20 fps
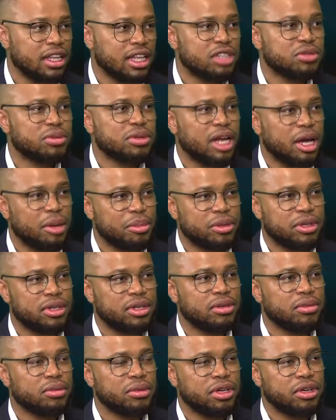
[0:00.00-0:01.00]
that's what
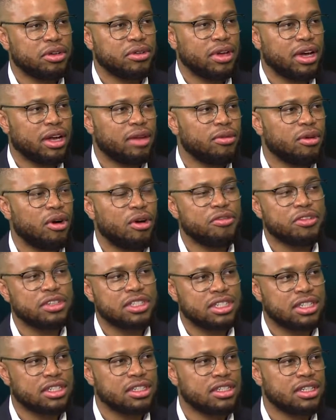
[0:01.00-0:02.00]
happened, where you had
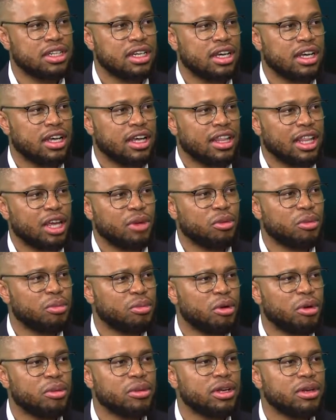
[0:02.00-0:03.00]
offices that were
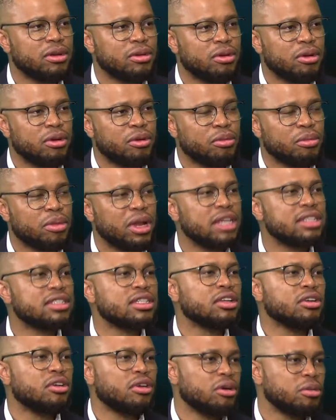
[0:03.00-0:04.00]
probably placed
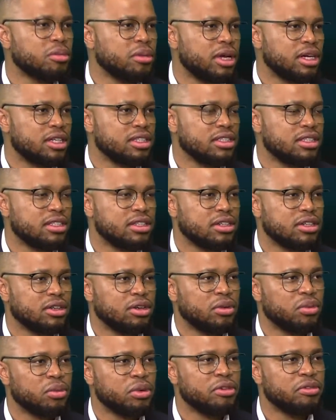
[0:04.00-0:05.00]
in the wrong place.
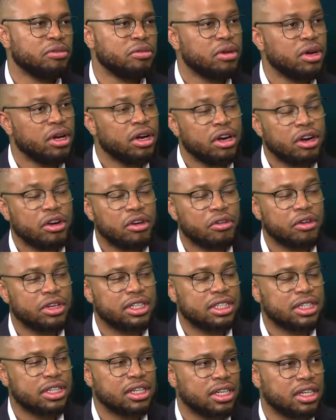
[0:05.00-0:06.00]
We've
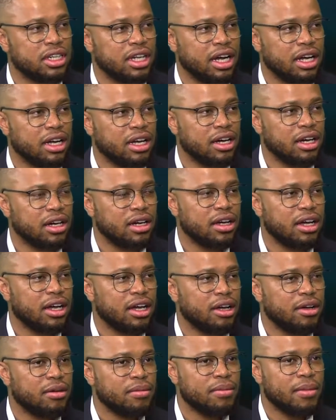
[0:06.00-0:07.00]
recently done
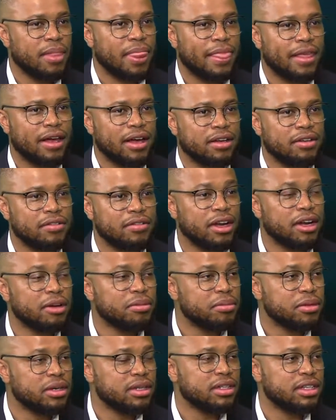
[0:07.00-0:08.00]
a
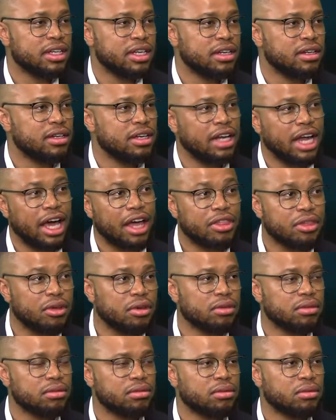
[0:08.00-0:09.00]
development in
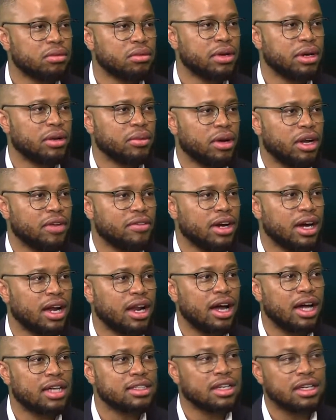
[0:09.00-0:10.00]
Athol, where one of our
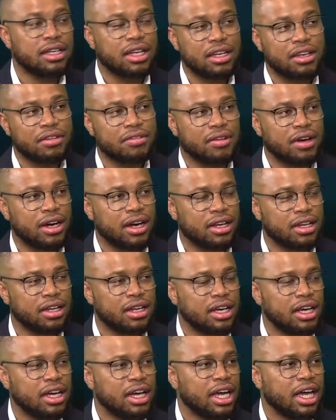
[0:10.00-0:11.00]
clients identified
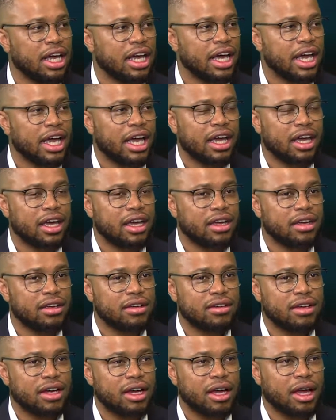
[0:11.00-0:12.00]
a
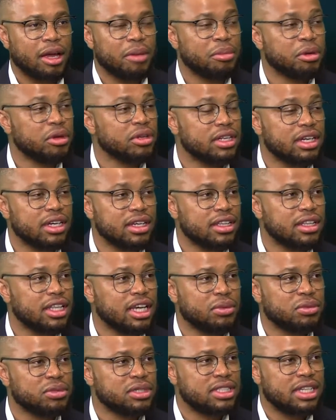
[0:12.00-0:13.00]
building
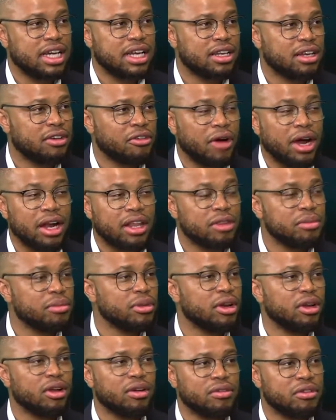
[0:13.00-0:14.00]
that was set right in the
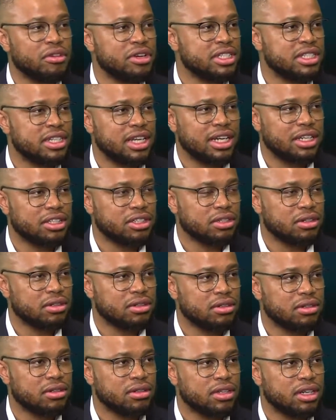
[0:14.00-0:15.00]
middle of a
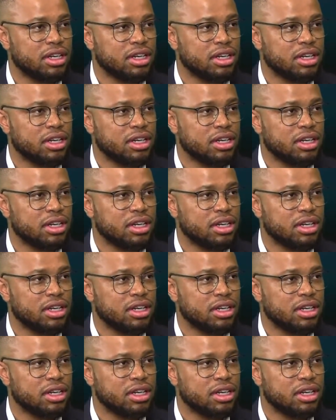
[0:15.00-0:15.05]
residential